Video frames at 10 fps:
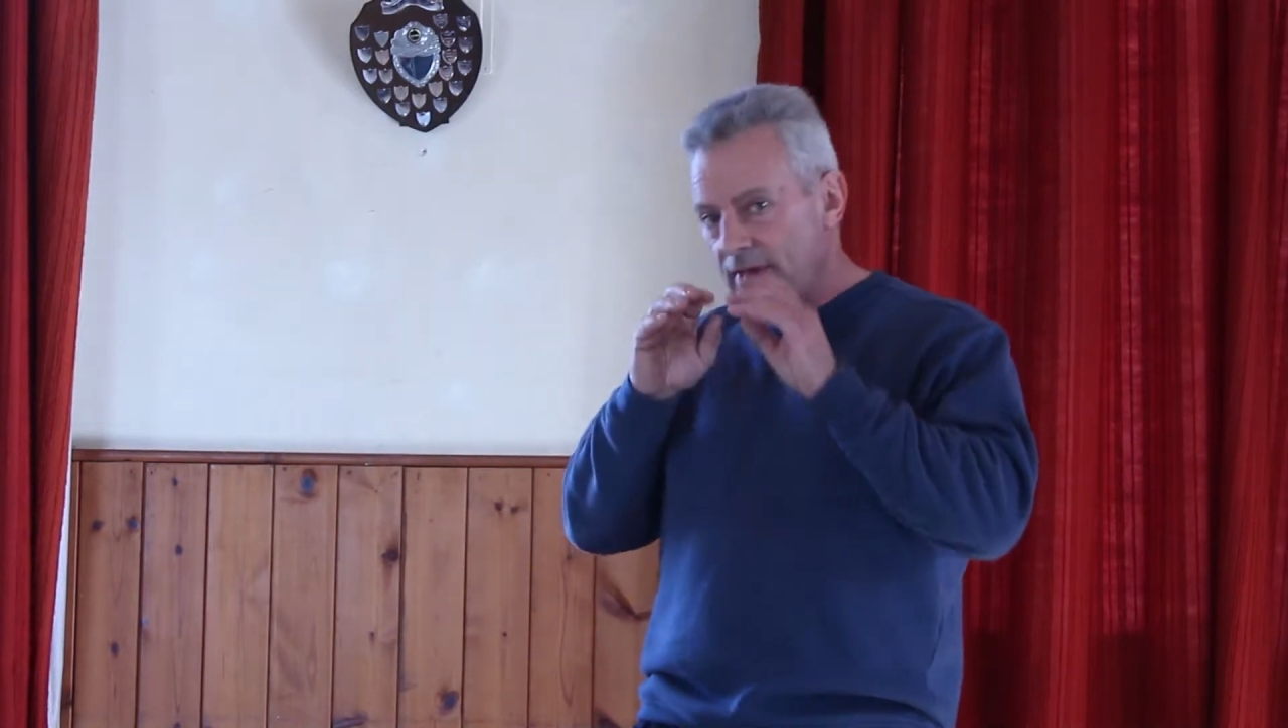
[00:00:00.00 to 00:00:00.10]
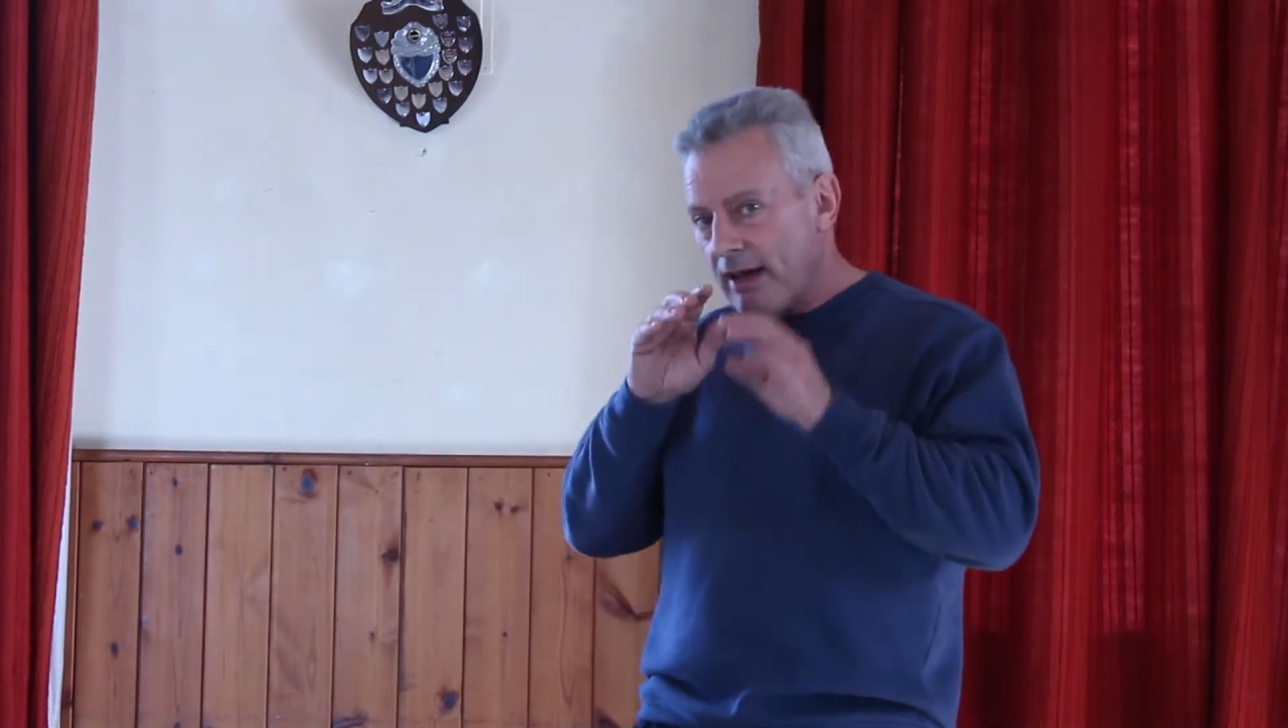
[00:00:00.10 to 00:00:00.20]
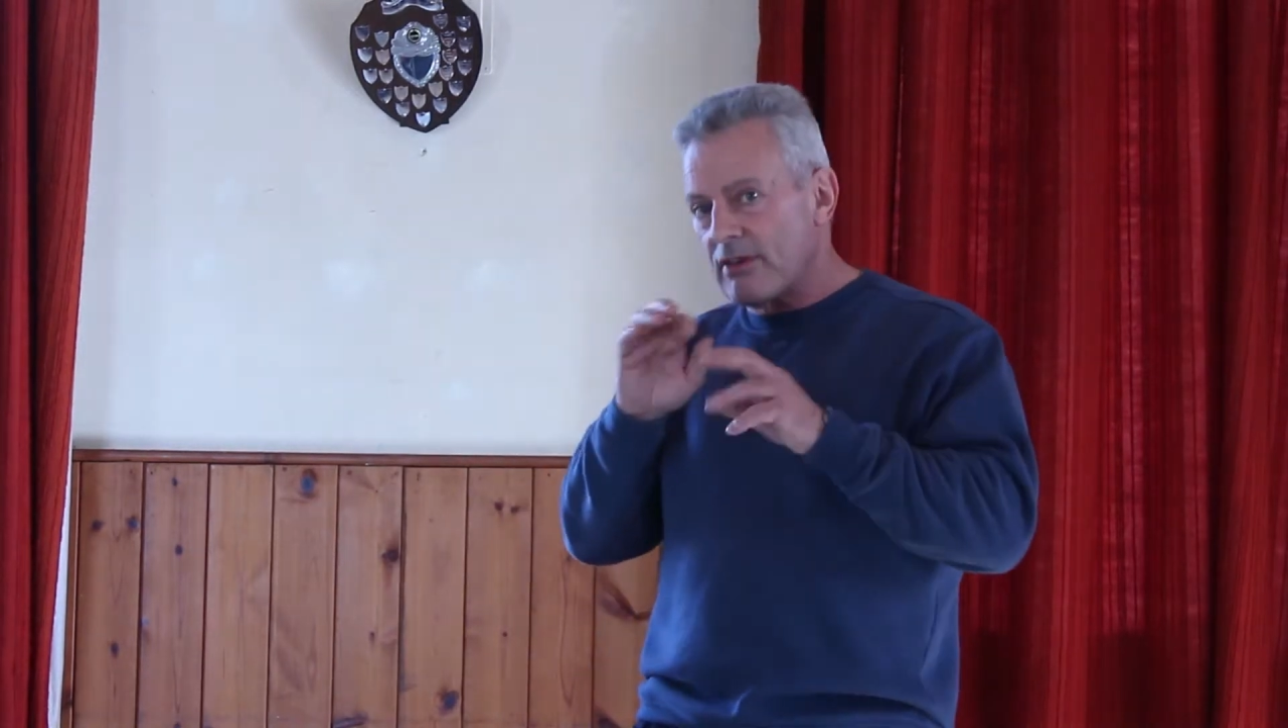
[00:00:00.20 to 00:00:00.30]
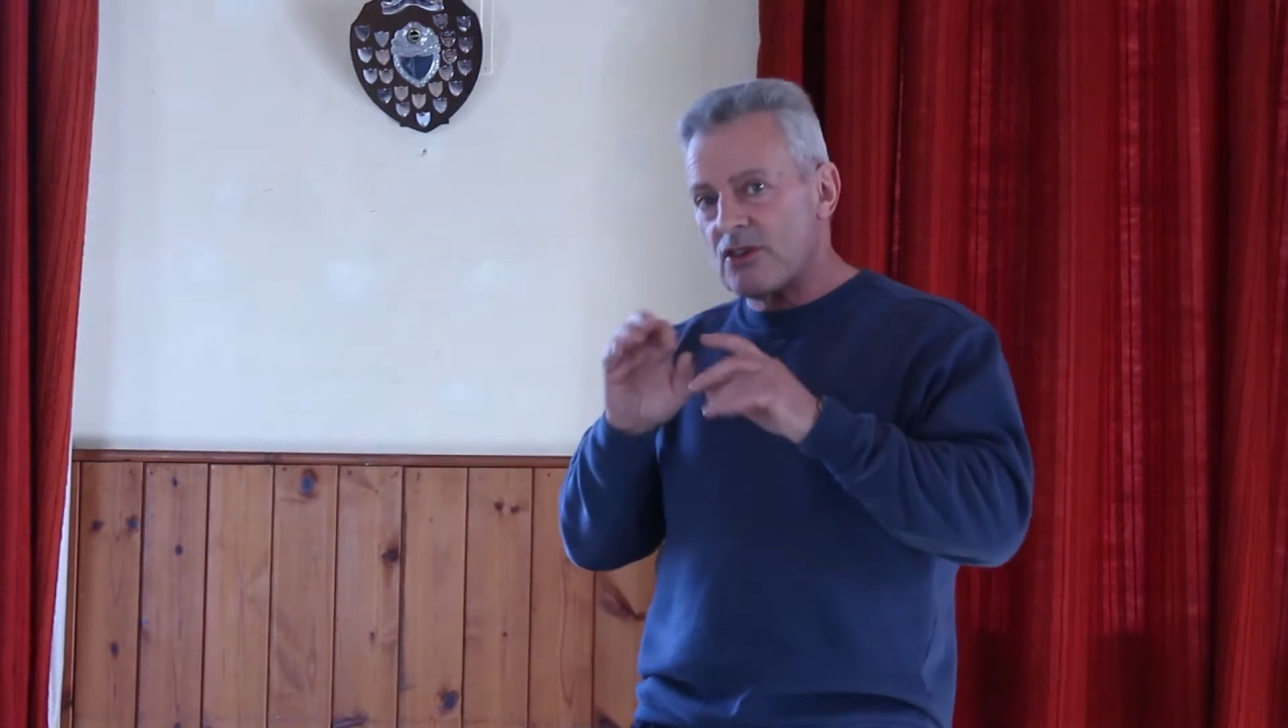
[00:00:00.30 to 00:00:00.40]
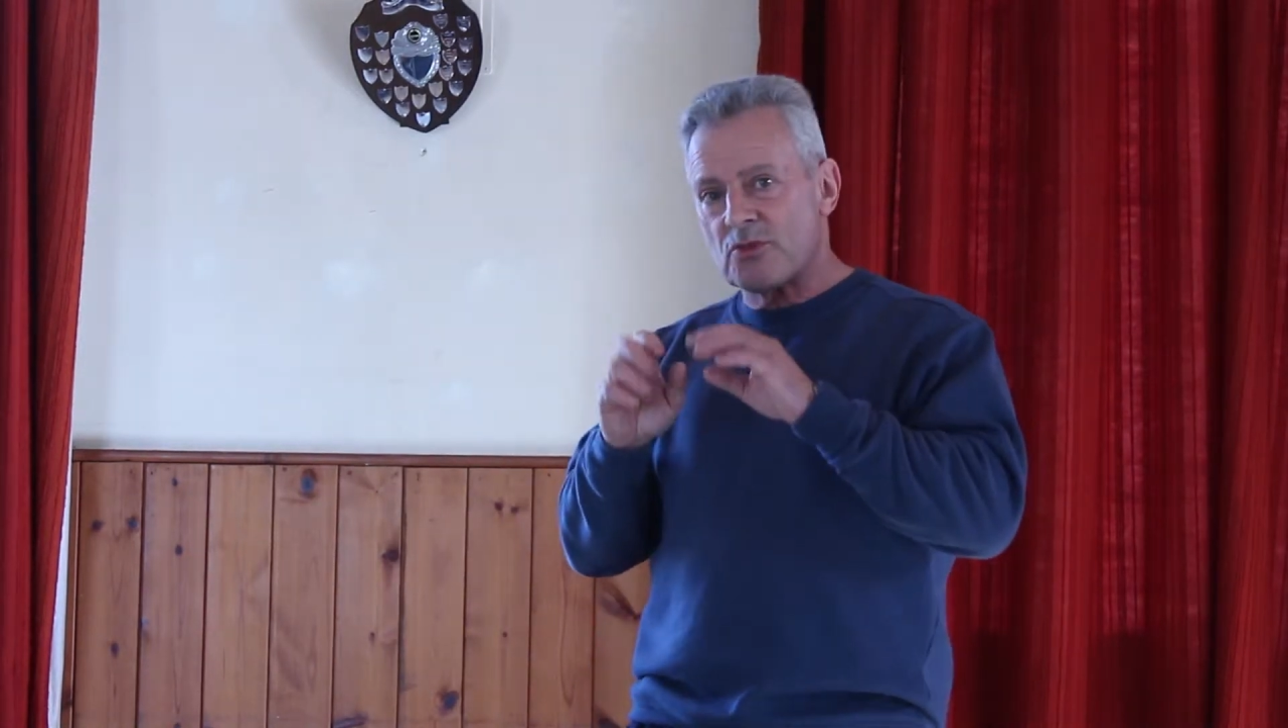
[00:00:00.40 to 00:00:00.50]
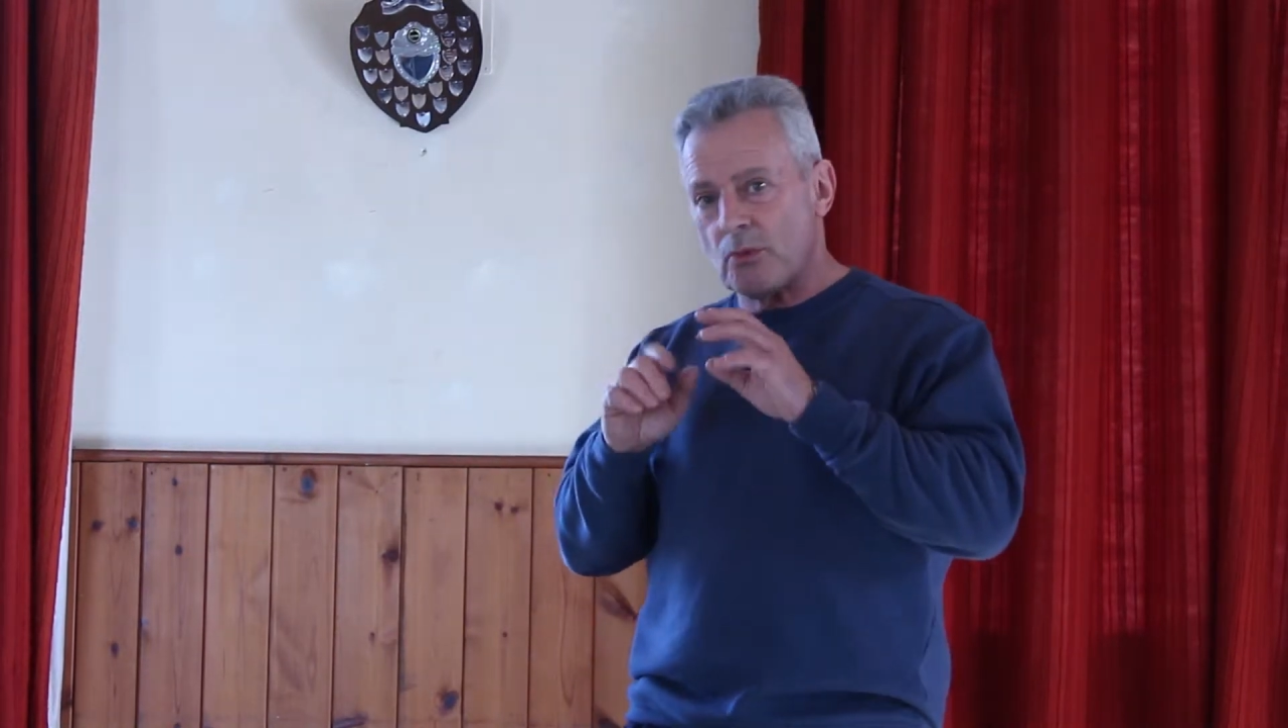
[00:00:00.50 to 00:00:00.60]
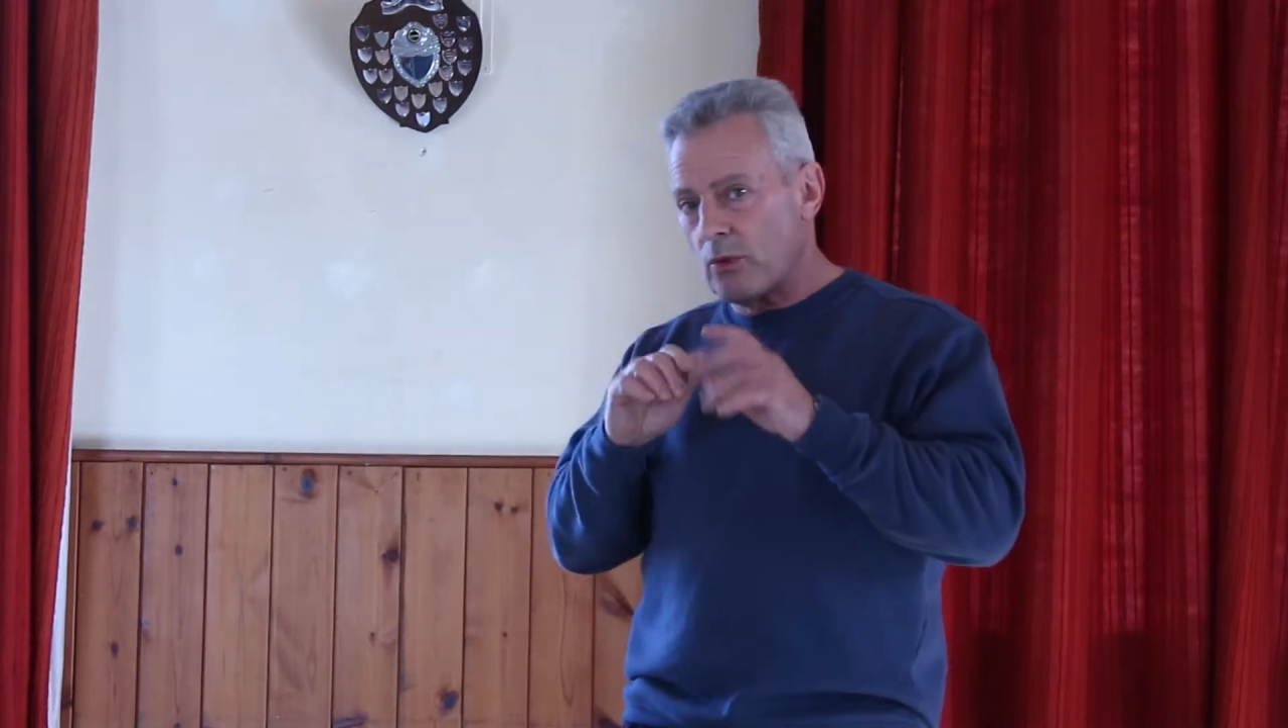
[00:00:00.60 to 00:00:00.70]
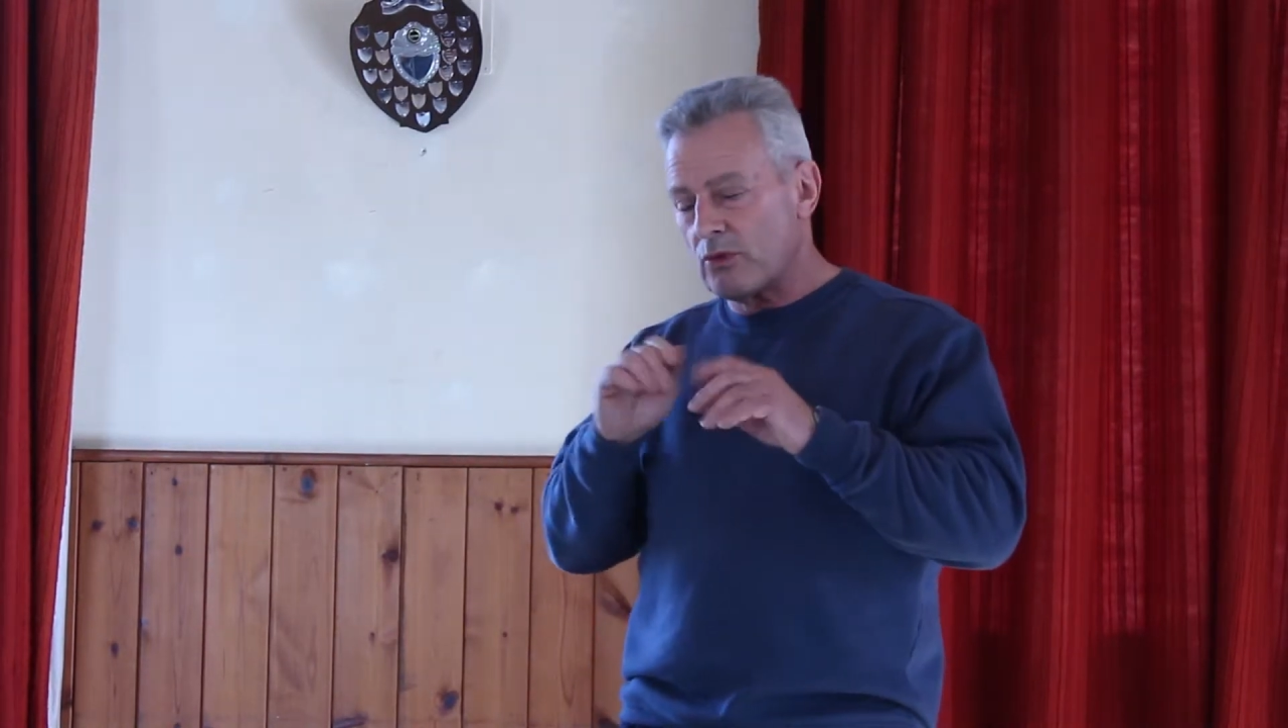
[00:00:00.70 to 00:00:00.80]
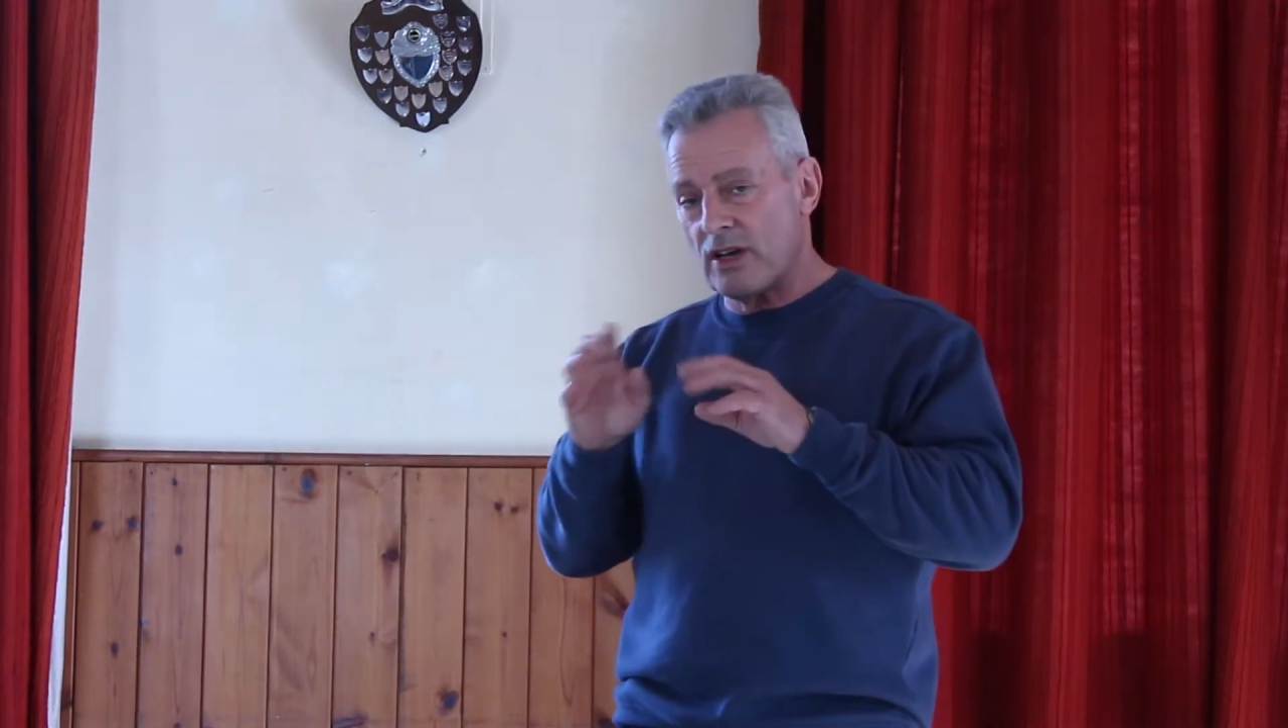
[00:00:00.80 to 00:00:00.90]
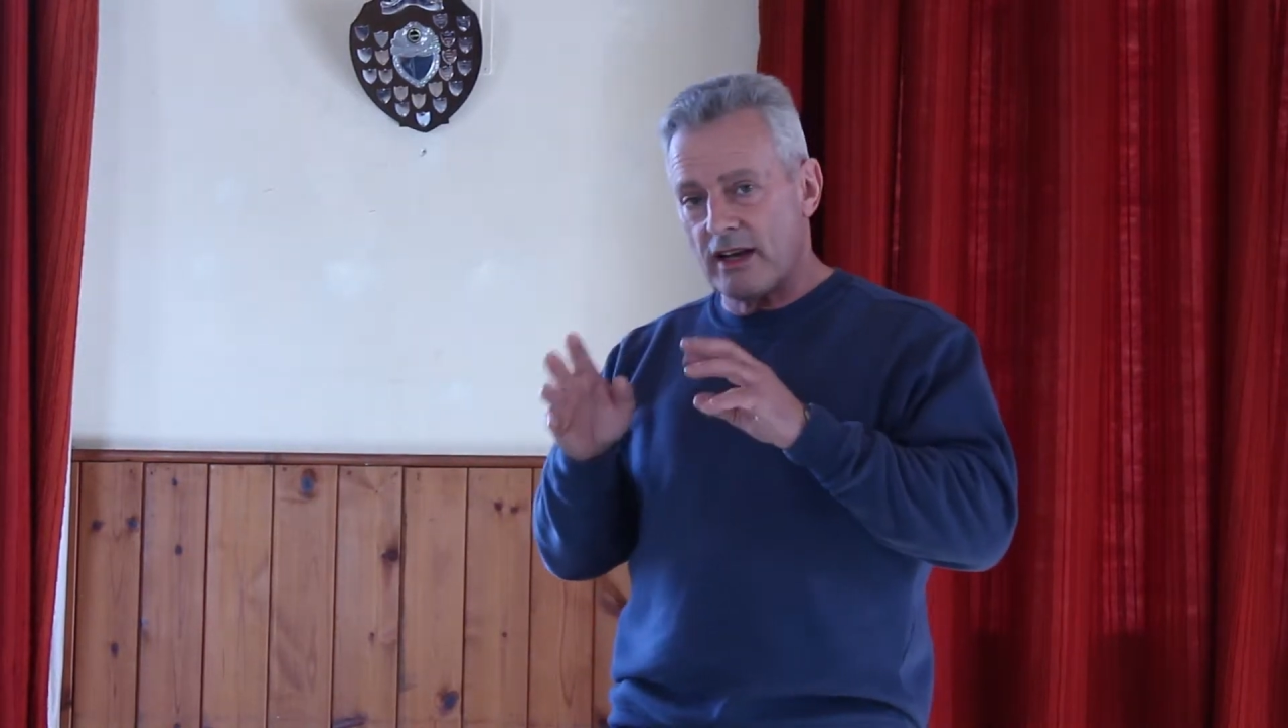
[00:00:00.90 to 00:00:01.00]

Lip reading: very small,